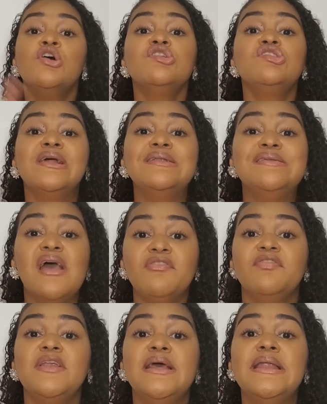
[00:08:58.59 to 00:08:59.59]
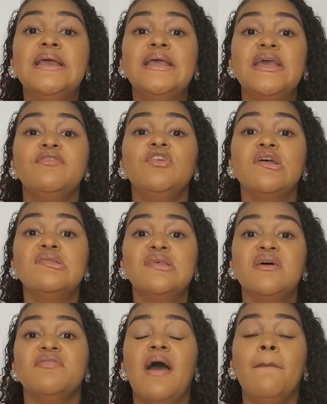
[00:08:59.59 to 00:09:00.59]
So definitely give
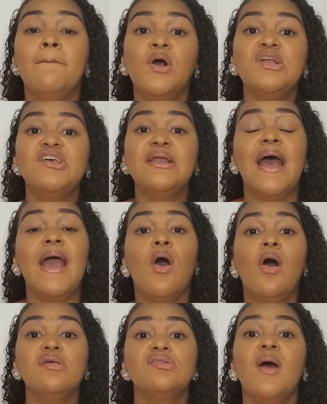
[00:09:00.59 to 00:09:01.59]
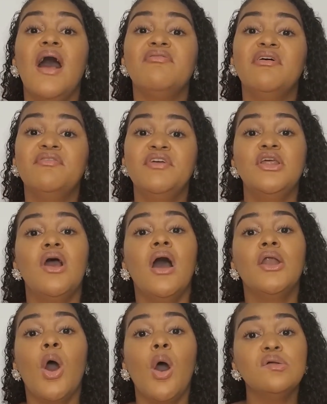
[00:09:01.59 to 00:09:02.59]
yourself a budget. I also have a video
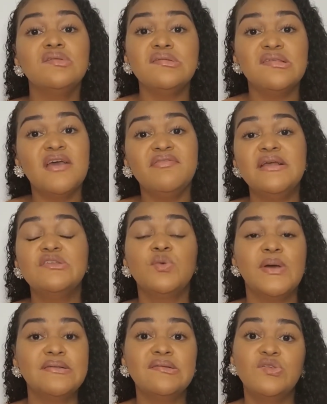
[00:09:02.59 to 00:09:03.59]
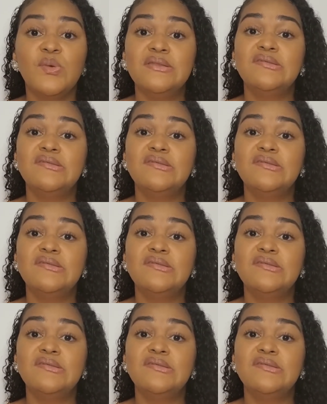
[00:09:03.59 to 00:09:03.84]
on how to save in 2020.